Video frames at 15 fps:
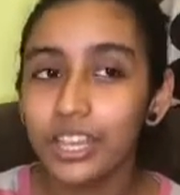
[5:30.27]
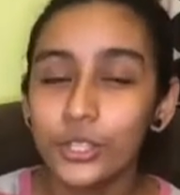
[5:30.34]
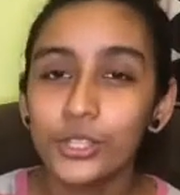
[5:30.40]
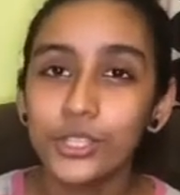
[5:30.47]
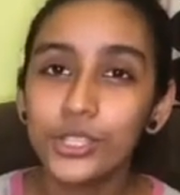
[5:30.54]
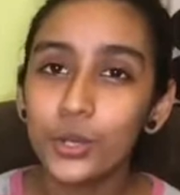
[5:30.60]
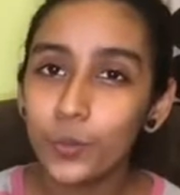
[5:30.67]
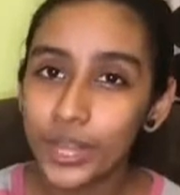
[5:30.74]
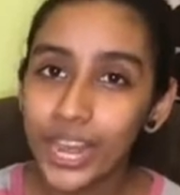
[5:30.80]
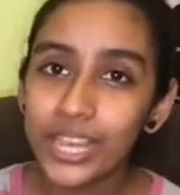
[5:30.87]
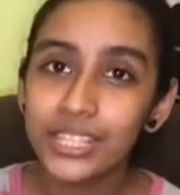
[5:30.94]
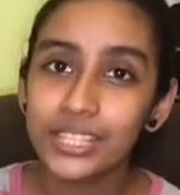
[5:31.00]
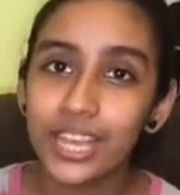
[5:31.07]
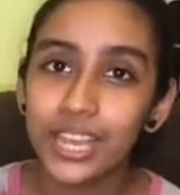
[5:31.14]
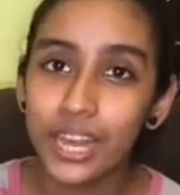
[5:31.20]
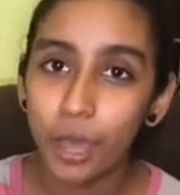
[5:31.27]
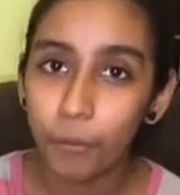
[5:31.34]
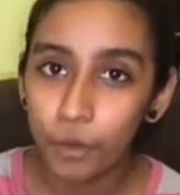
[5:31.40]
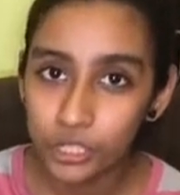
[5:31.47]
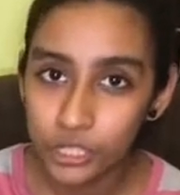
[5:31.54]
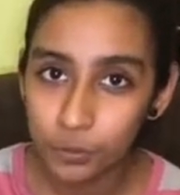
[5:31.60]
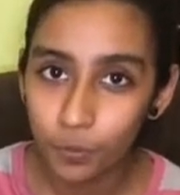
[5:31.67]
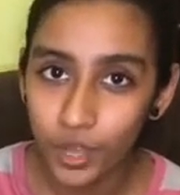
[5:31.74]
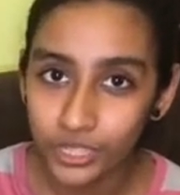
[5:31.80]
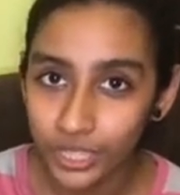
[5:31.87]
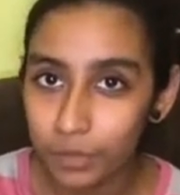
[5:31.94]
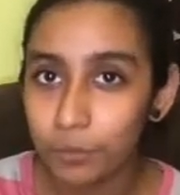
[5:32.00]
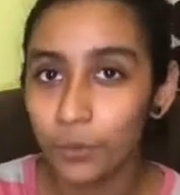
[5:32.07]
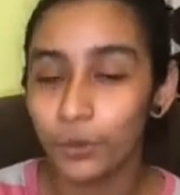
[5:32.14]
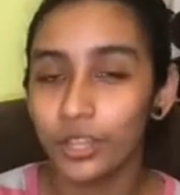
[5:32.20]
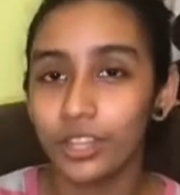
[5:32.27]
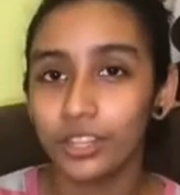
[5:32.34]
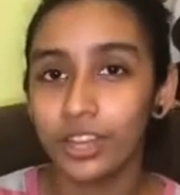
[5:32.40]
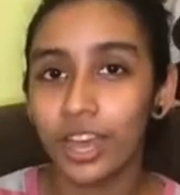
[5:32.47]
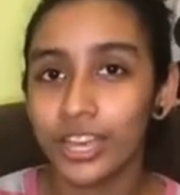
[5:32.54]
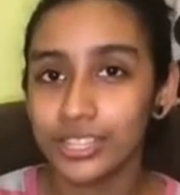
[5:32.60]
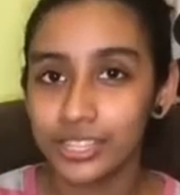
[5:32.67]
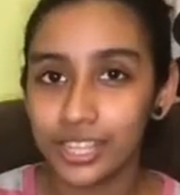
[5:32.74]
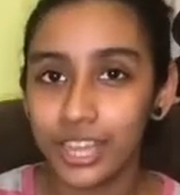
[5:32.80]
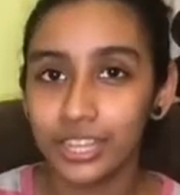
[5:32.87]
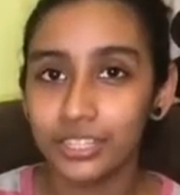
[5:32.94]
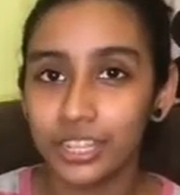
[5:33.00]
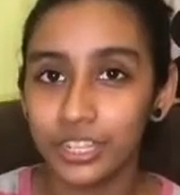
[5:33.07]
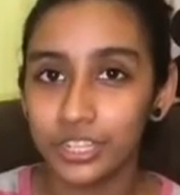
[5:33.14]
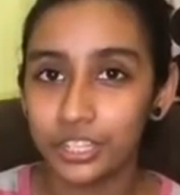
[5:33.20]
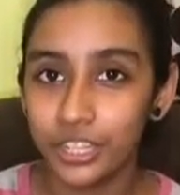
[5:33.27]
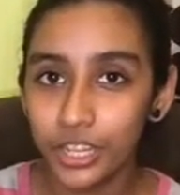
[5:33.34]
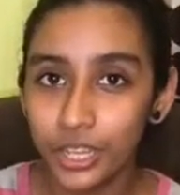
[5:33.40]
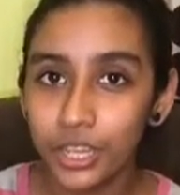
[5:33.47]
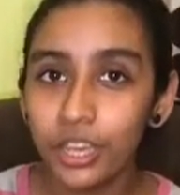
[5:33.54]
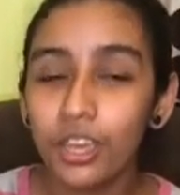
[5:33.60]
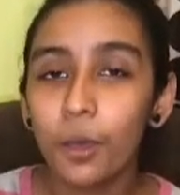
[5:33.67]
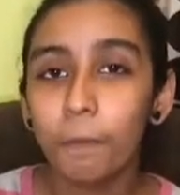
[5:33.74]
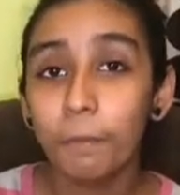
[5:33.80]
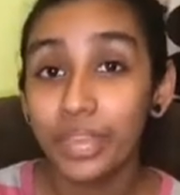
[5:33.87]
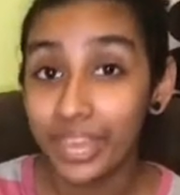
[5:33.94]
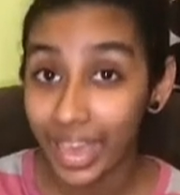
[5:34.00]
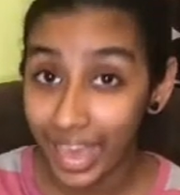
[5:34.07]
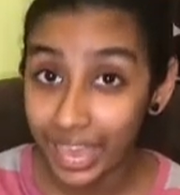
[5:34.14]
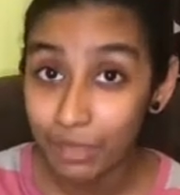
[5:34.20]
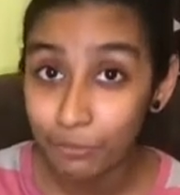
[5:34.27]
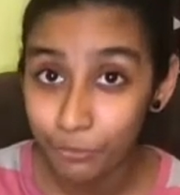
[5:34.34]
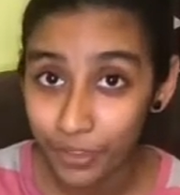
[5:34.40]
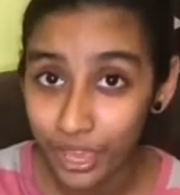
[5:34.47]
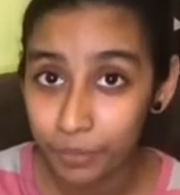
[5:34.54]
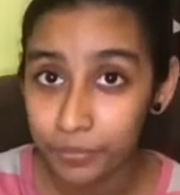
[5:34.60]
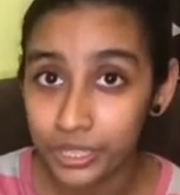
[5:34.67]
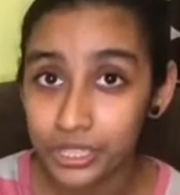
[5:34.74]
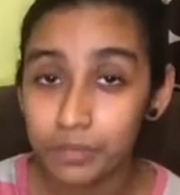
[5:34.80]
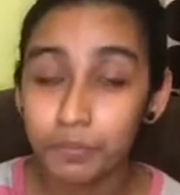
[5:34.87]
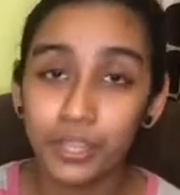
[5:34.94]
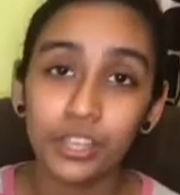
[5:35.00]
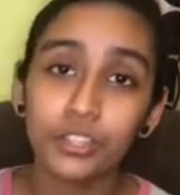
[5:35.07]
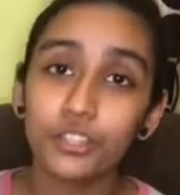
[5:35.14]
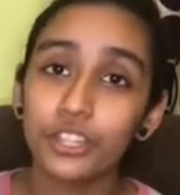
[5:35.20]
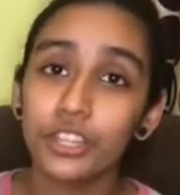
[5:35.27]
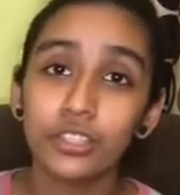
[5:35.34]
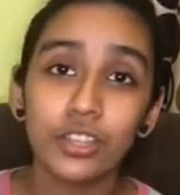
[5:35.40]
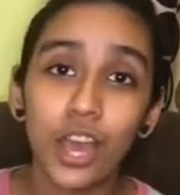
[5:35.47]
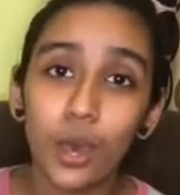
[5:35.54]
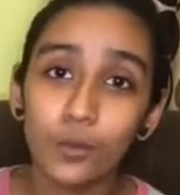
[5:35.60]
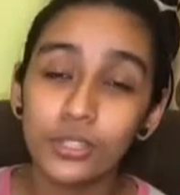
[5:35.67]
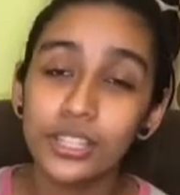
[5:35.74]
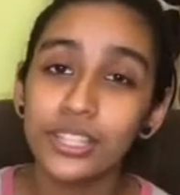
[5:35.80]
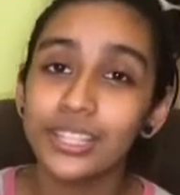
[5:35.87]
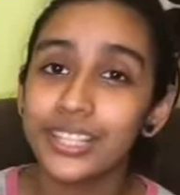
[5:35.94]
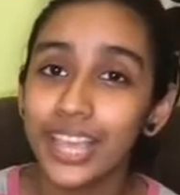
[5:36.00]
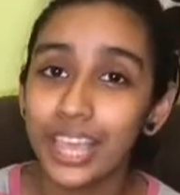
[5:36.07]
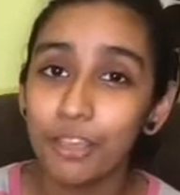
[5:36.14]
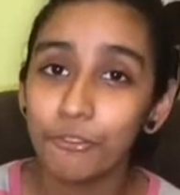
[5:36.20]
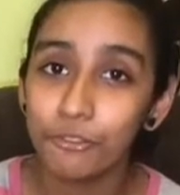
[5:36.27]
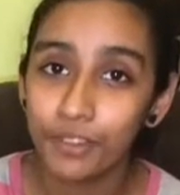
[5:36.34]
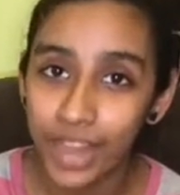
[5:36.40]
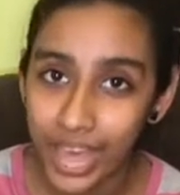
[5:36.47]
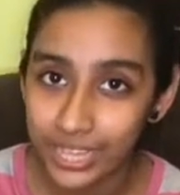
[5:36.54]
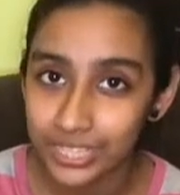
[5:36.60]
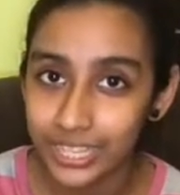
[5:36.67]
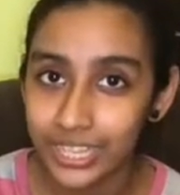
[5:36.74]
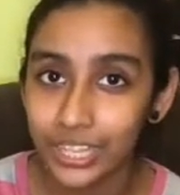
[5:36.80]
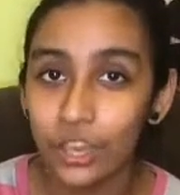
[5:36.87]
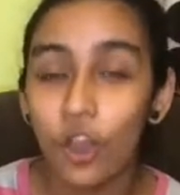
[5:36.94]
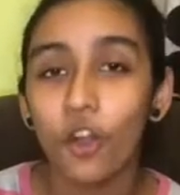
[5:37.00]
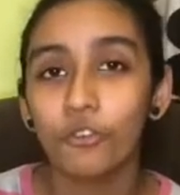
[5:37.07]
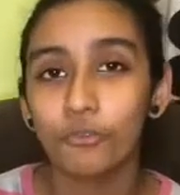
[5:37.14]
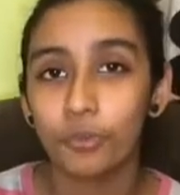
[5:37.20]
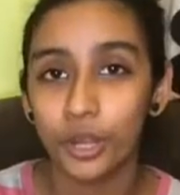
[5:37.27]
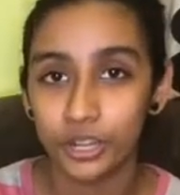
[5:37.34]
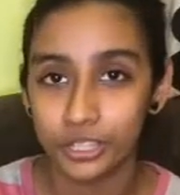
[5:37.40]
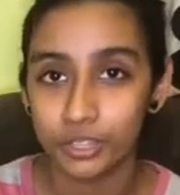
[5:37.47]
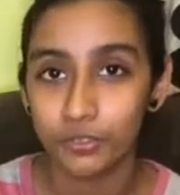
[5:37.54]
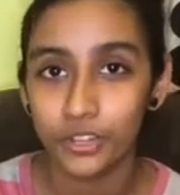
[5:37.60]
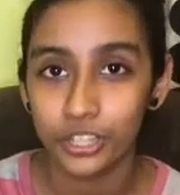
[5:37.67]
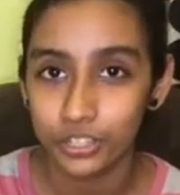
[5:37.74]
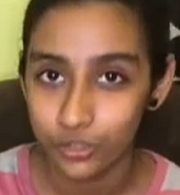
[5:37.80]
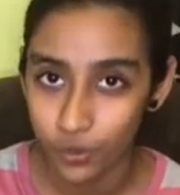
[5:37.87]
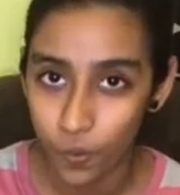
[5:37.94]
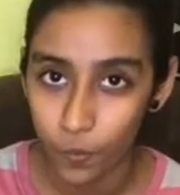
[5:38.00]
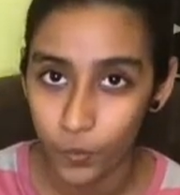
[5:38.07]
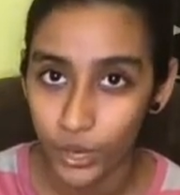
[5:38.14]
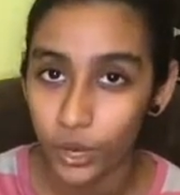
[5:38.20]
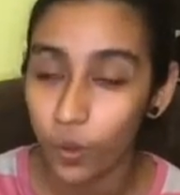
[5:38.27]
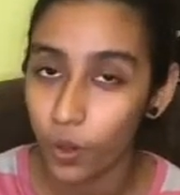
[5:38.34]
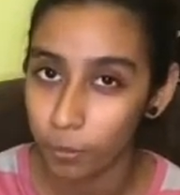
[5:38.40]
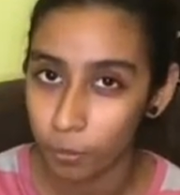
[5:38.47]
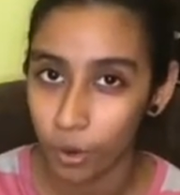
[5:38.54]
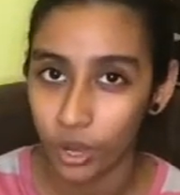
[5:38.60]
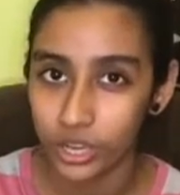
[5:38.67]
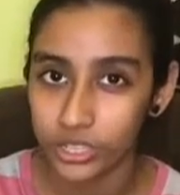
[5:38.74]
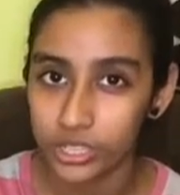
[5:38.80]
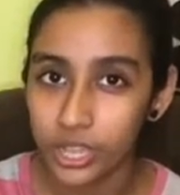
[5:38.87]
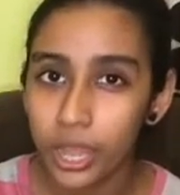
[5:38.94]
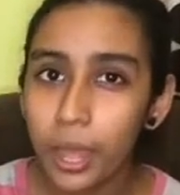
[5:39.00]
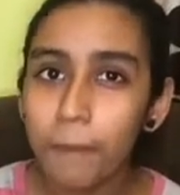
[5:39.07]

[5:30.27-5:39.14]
So when I said about Swati Mohan, I said that she became famous because she announced a safe landing of Perseverance rover on Mars.